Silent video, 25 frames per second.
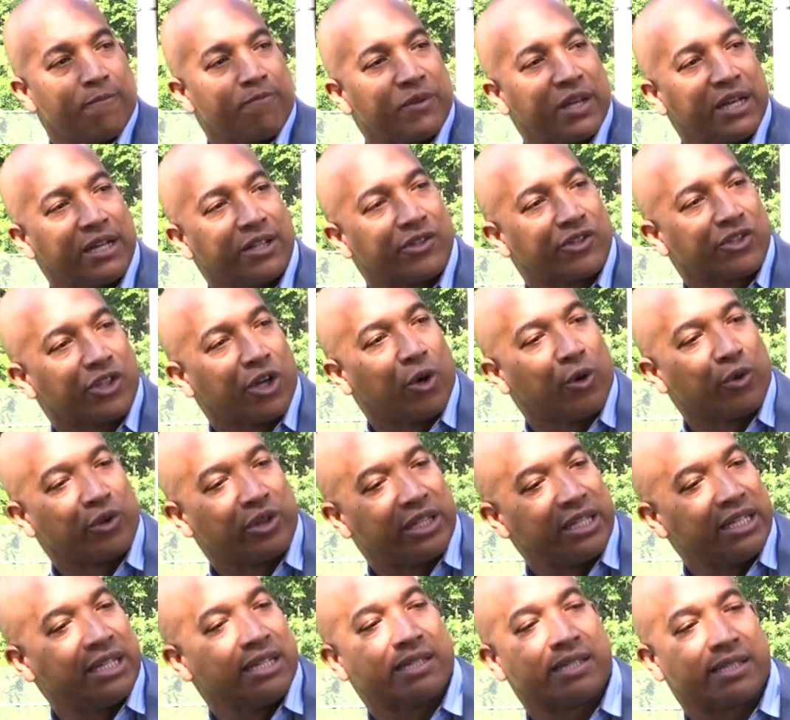And so
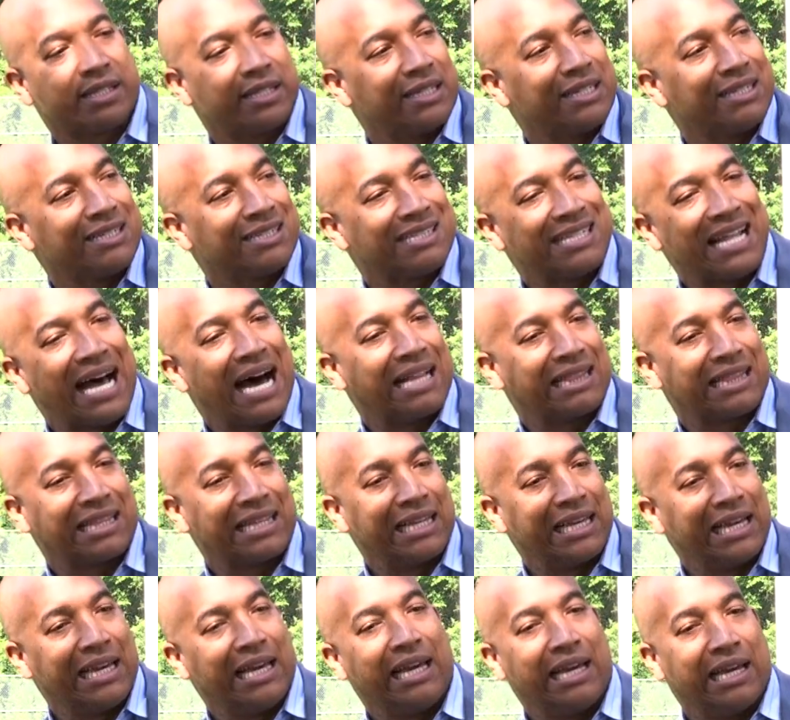this is not
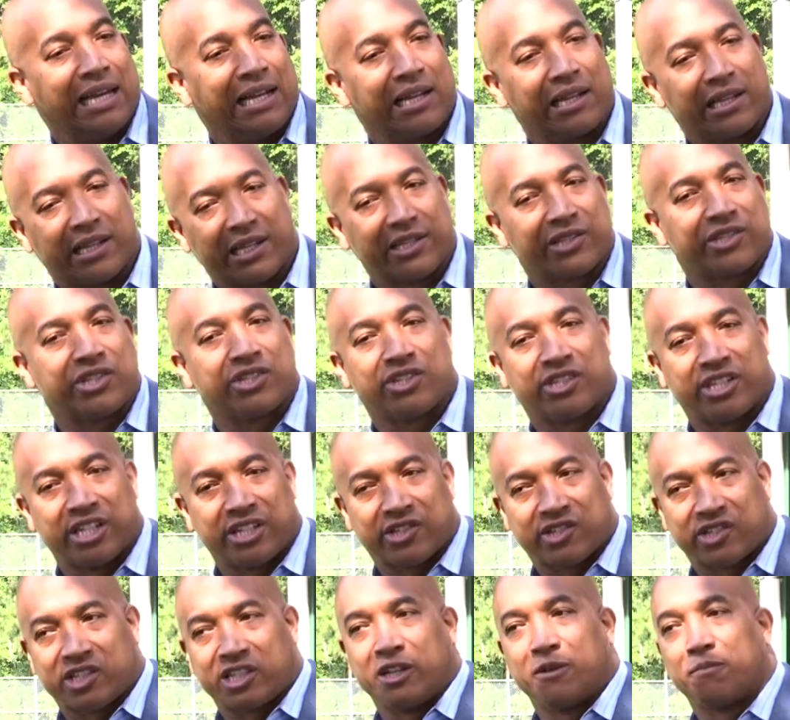the end. This is
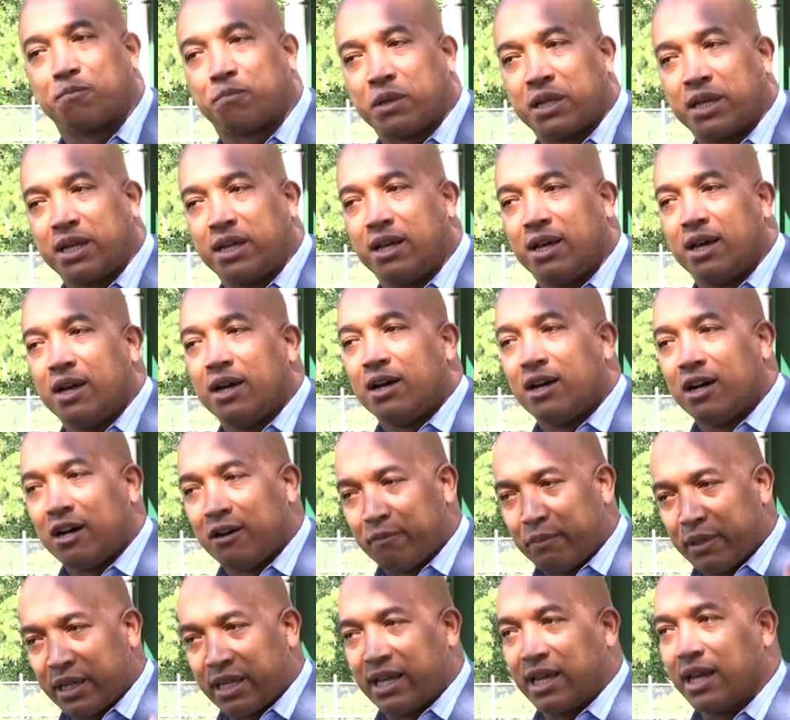just simply a
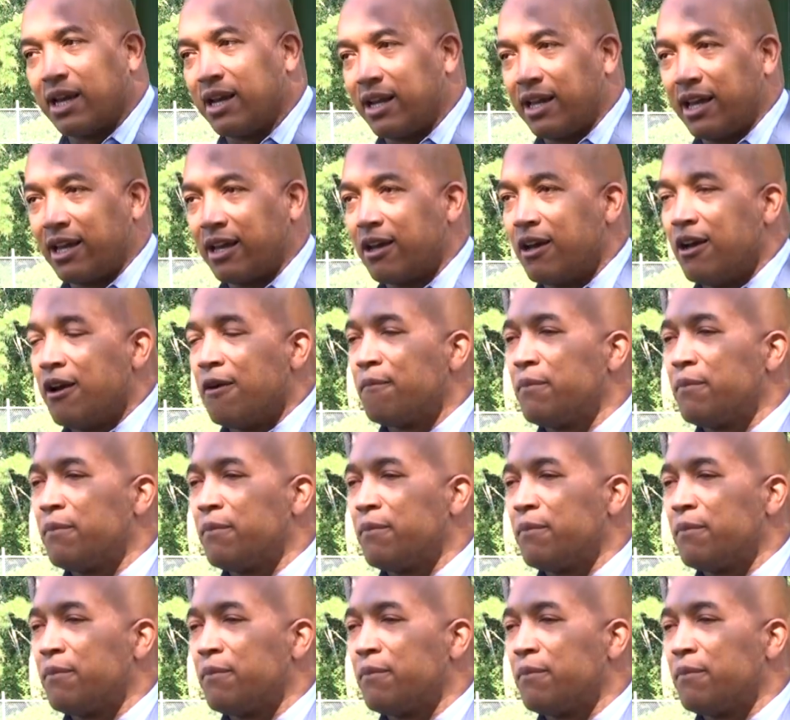beginning.